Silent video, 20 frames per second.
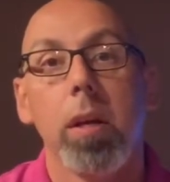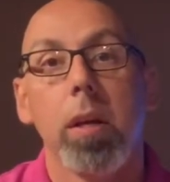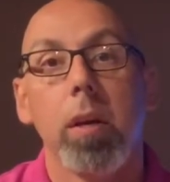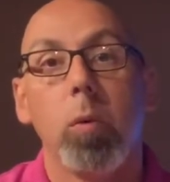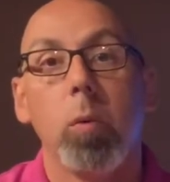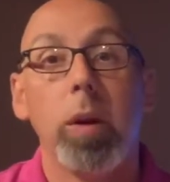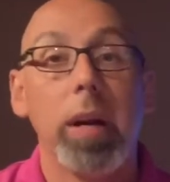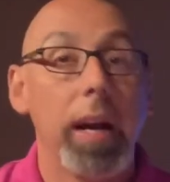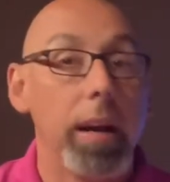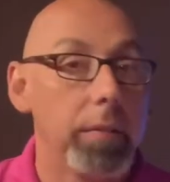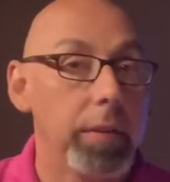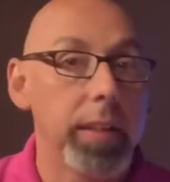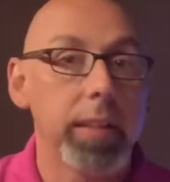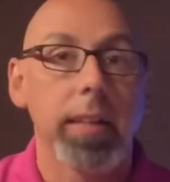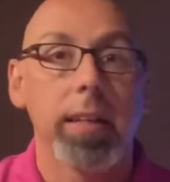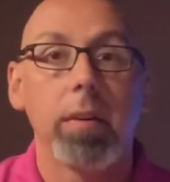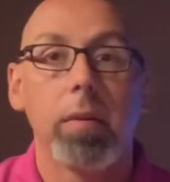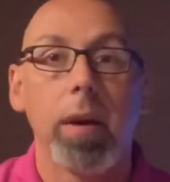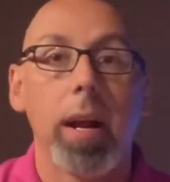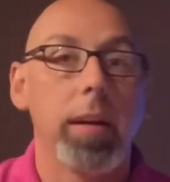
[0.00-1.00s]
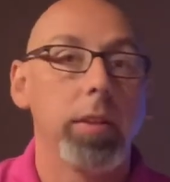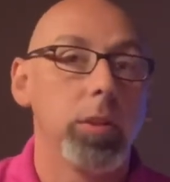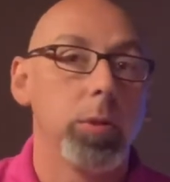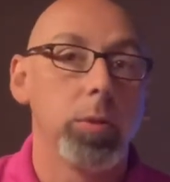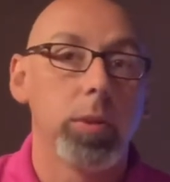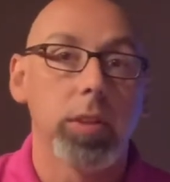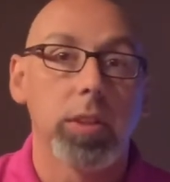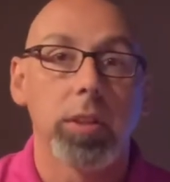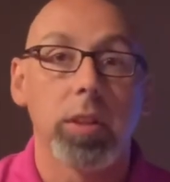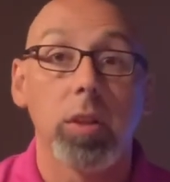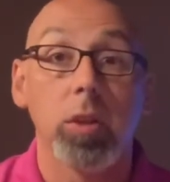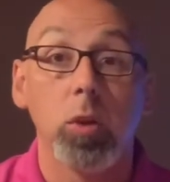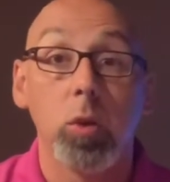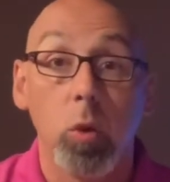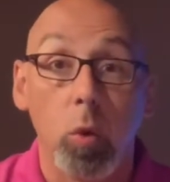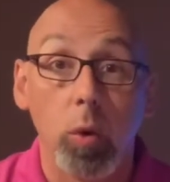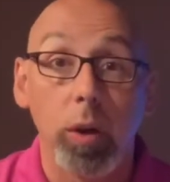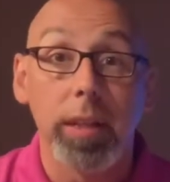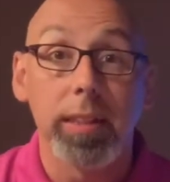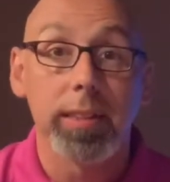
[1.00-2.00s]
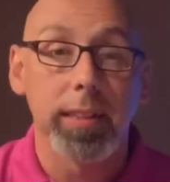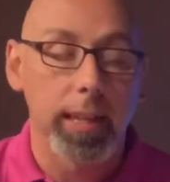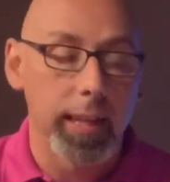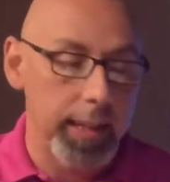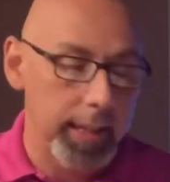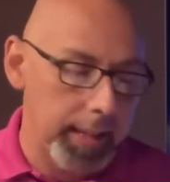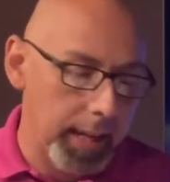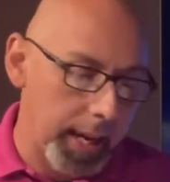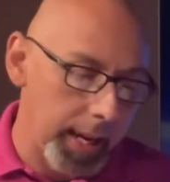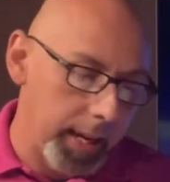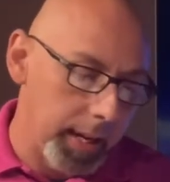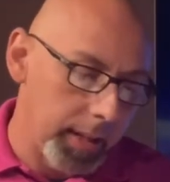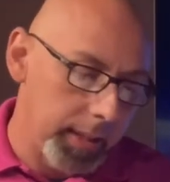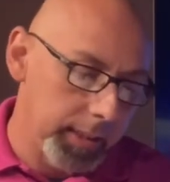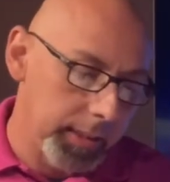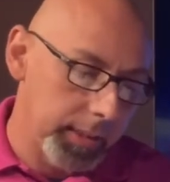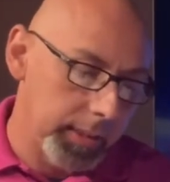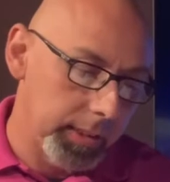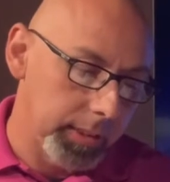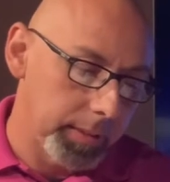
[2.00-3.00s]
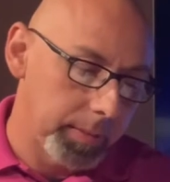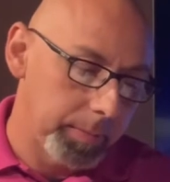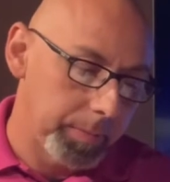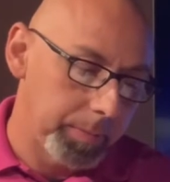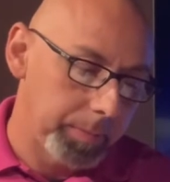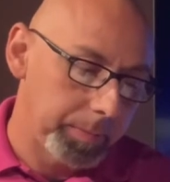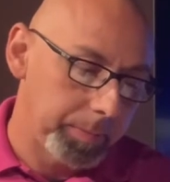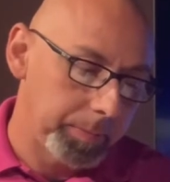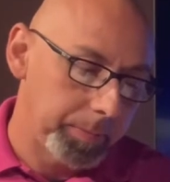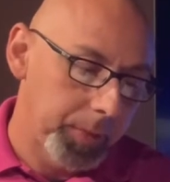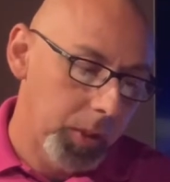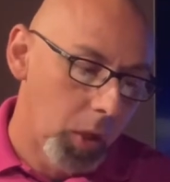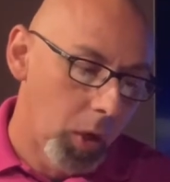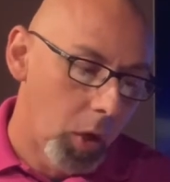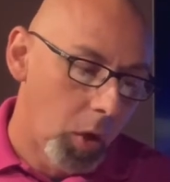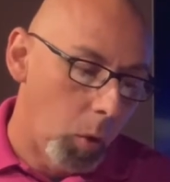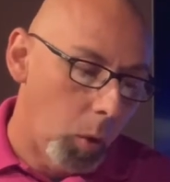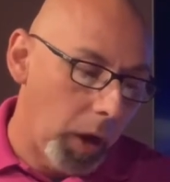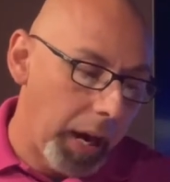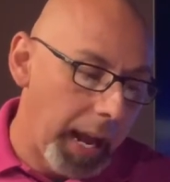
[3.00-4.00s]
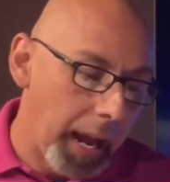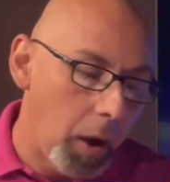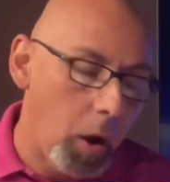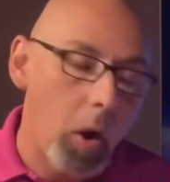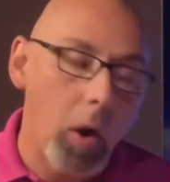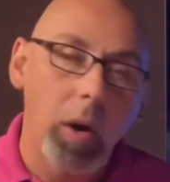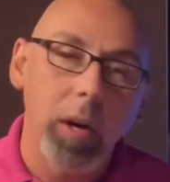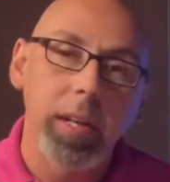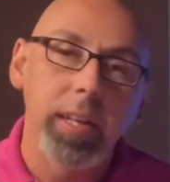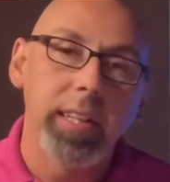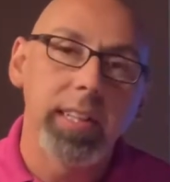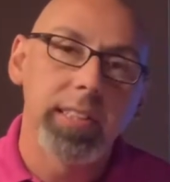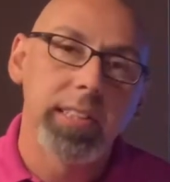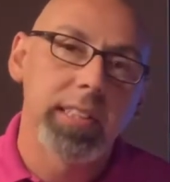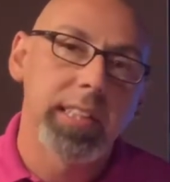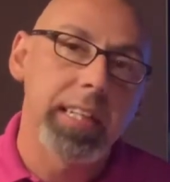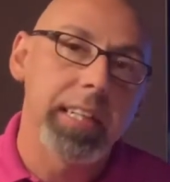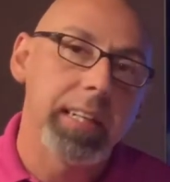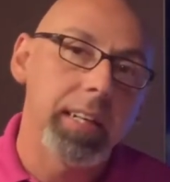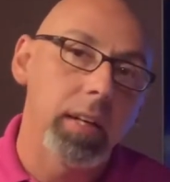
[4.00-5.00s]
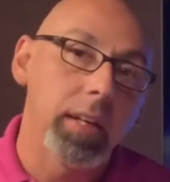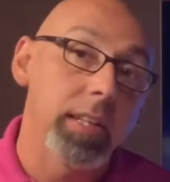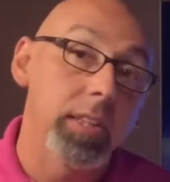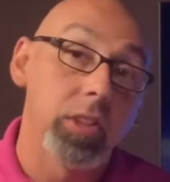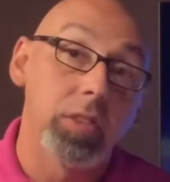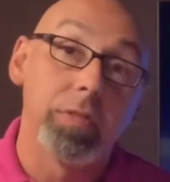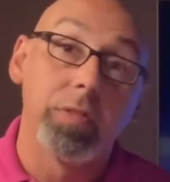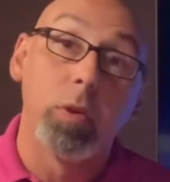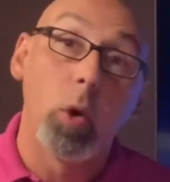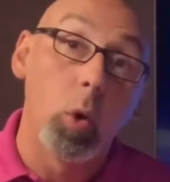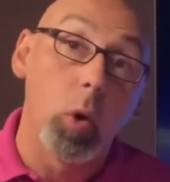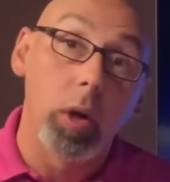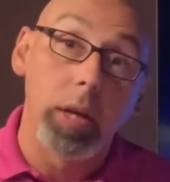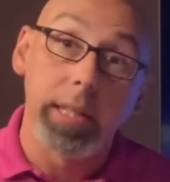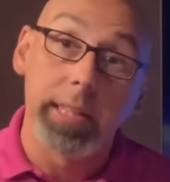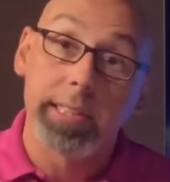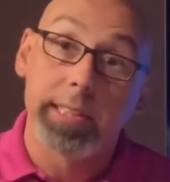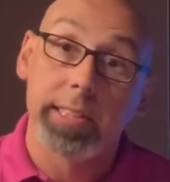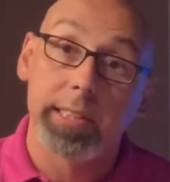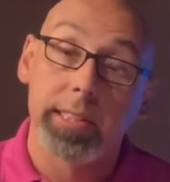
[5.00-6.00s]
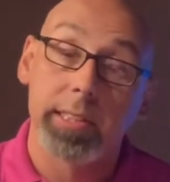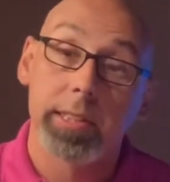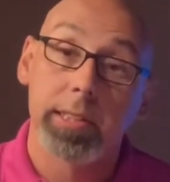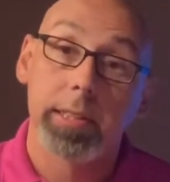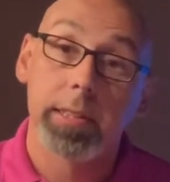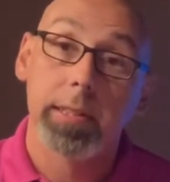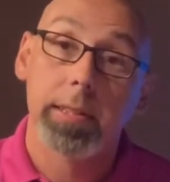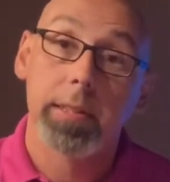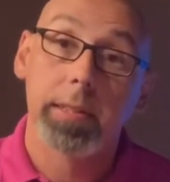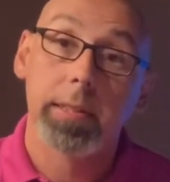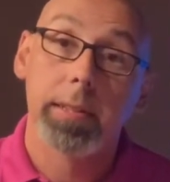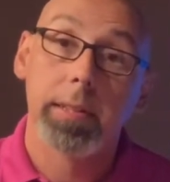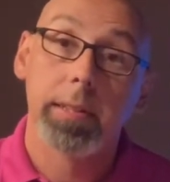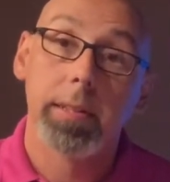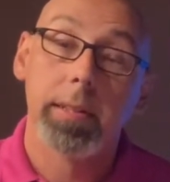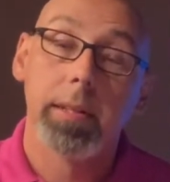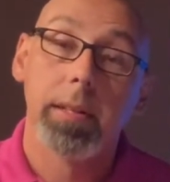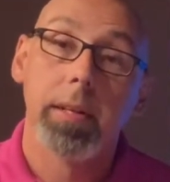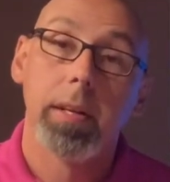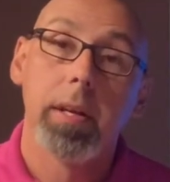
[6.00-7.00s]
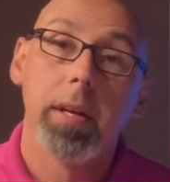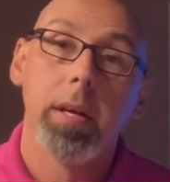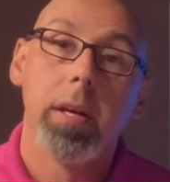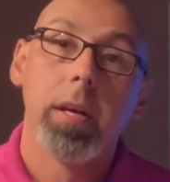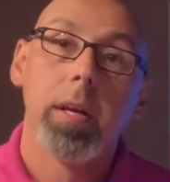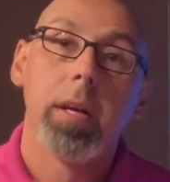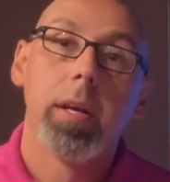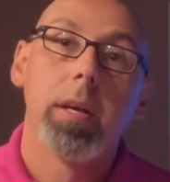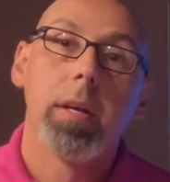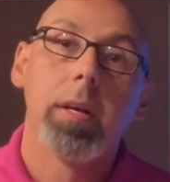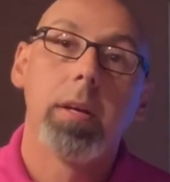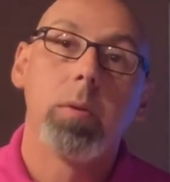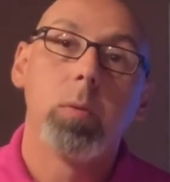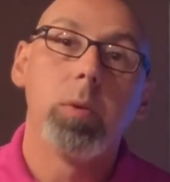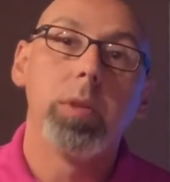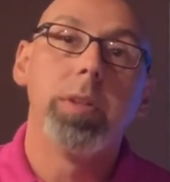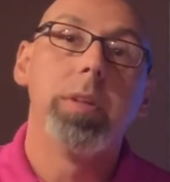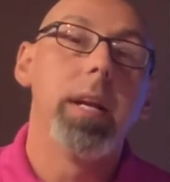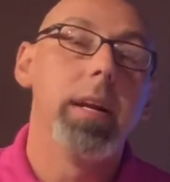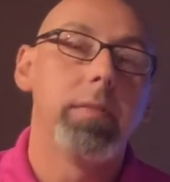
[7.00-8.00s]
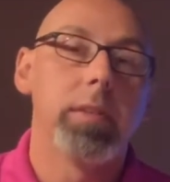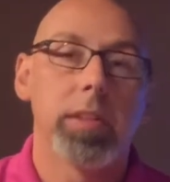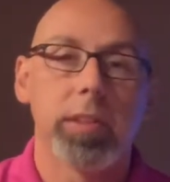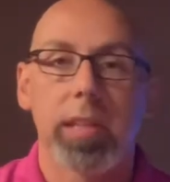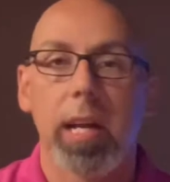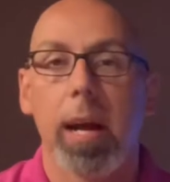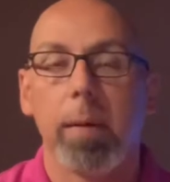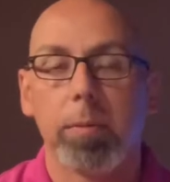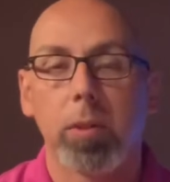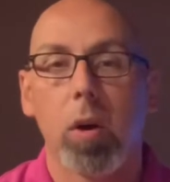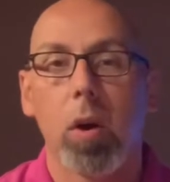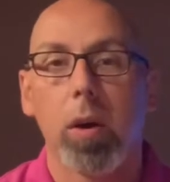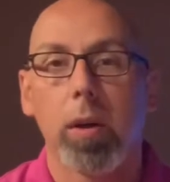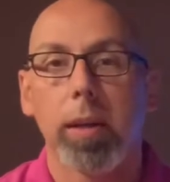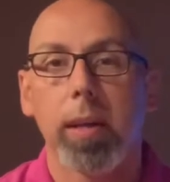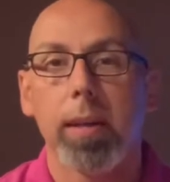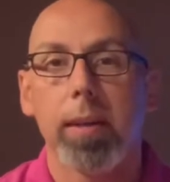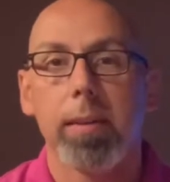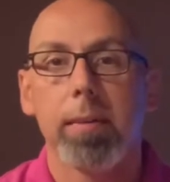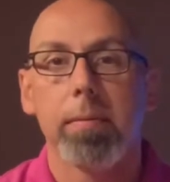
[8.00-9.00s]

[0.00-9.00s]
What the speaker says: when everything around you is noise and chaos? Or how hard it is to hear His voice when you never stop talking?